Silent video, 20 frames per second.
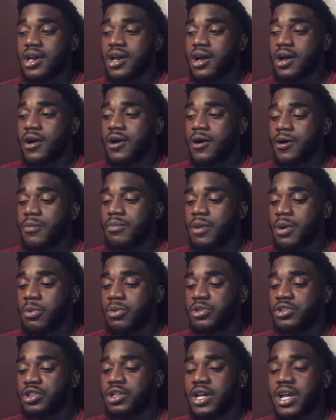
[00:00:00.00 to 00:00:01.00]
I
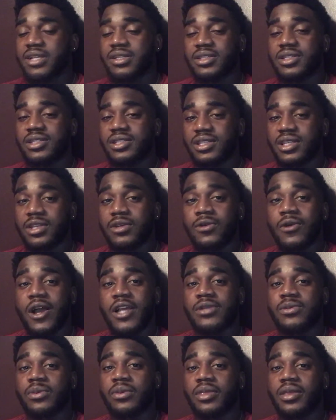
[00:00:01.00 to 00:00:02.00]
want you guys to see
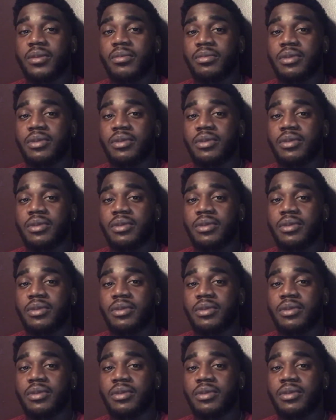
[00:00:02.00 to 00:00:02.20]
Christ within